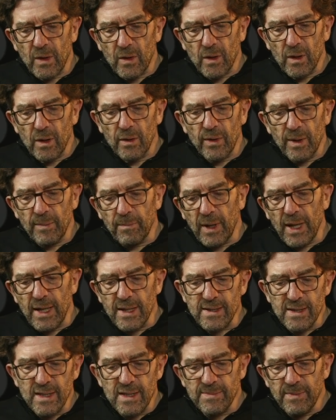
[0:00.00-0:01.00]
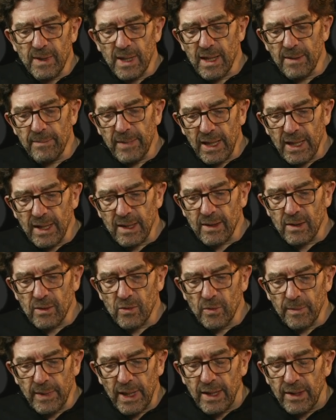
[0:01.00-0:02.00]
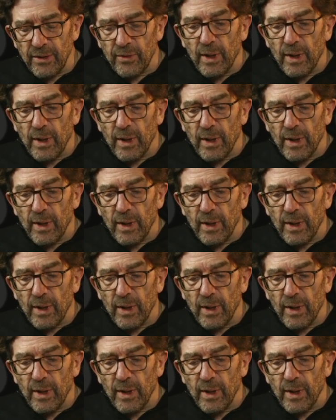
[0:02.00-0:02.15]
replace this by a many-to-many